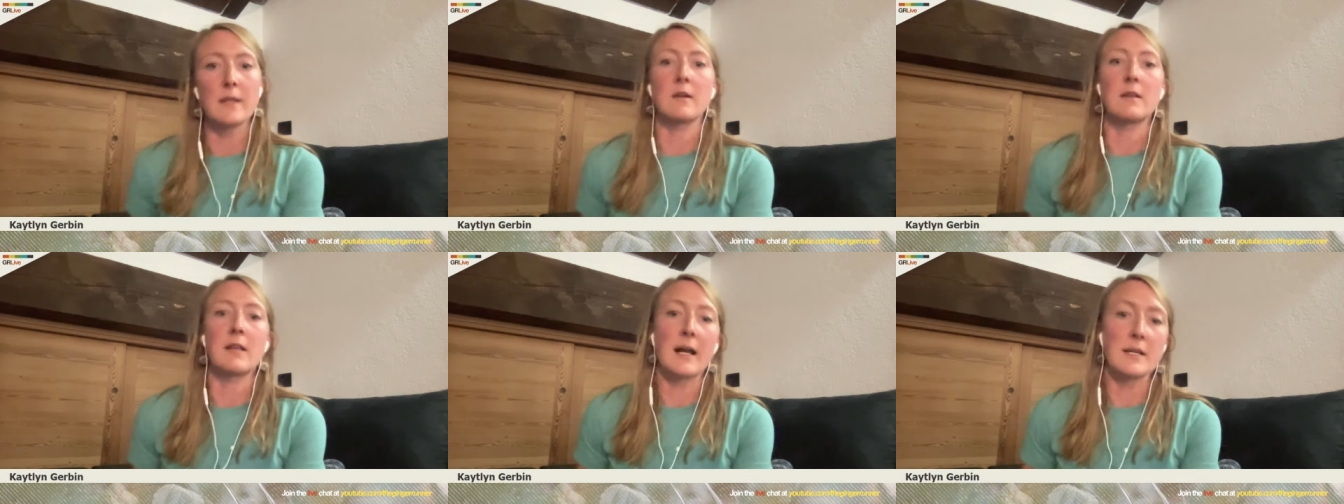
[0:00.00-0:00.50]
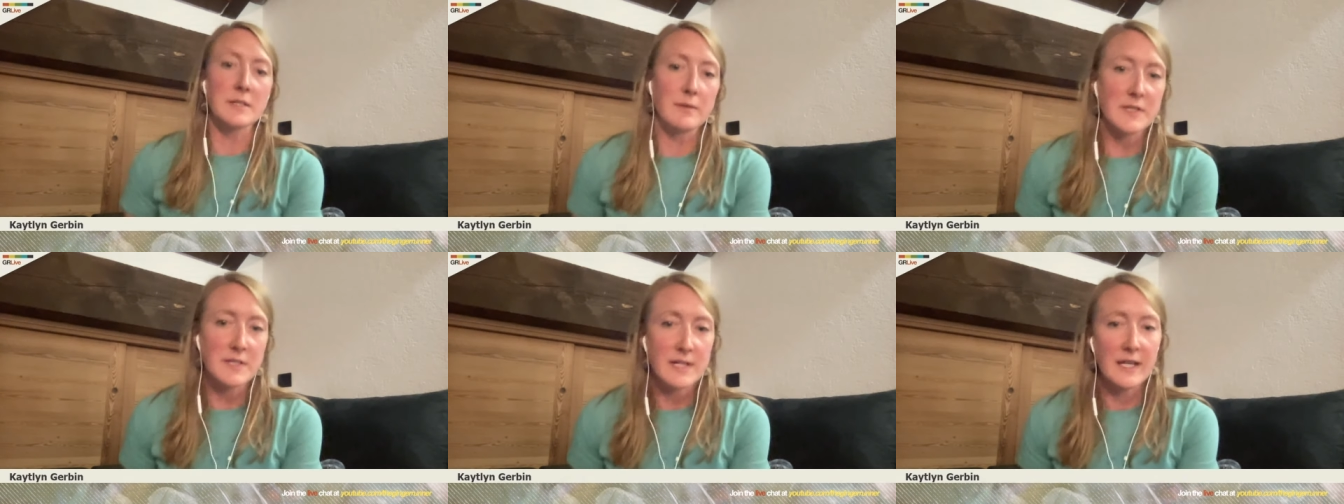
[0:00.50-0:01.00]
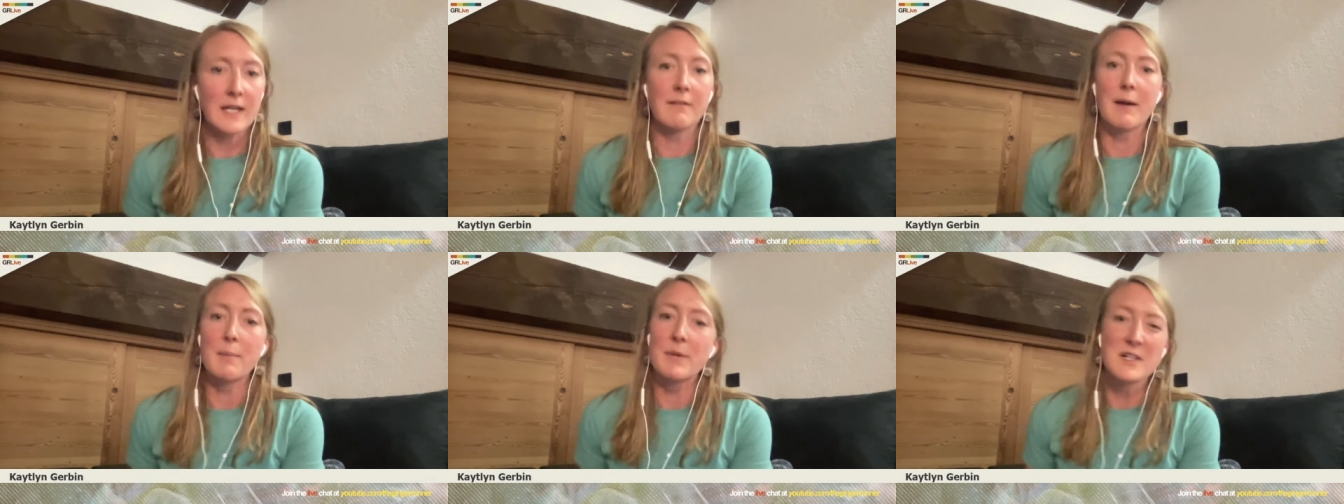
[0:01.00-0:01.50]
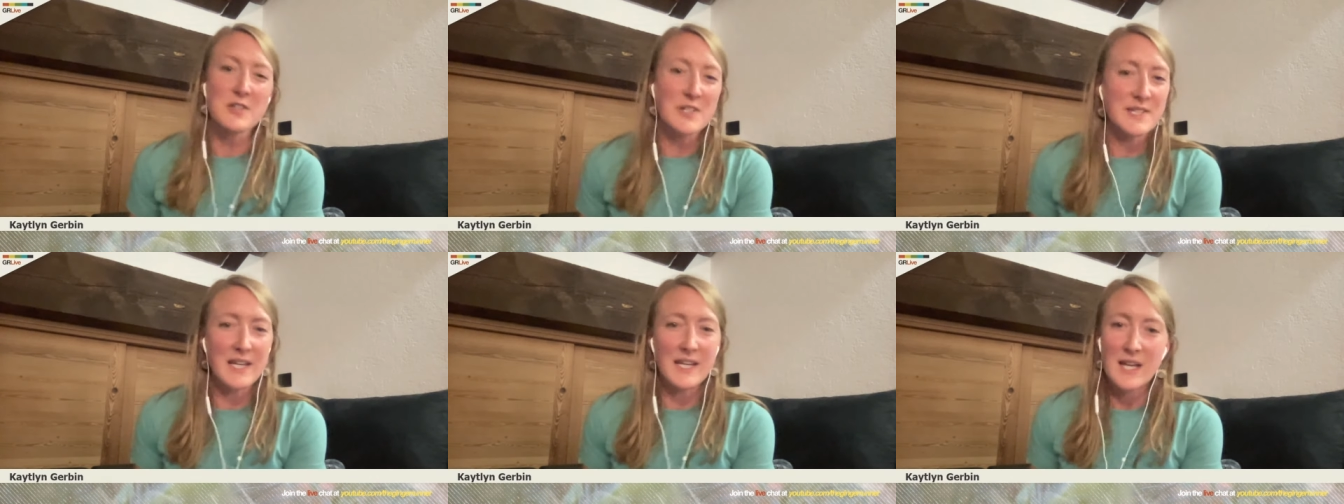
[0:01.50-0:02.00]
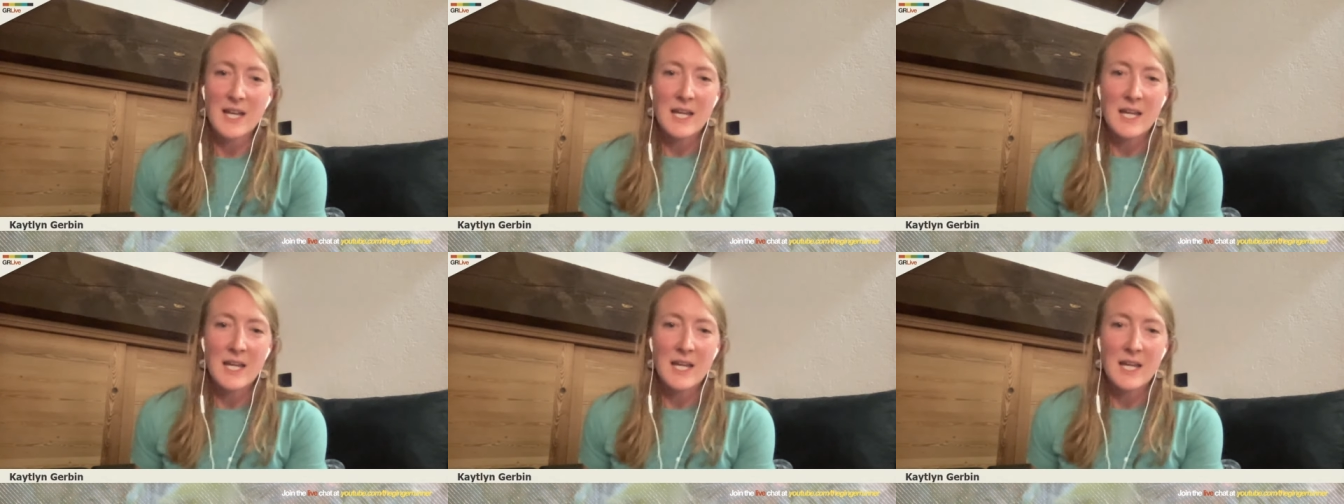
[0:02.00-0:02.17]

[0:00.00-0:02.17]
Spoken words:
And the clock is always ticking, right? But it's just like,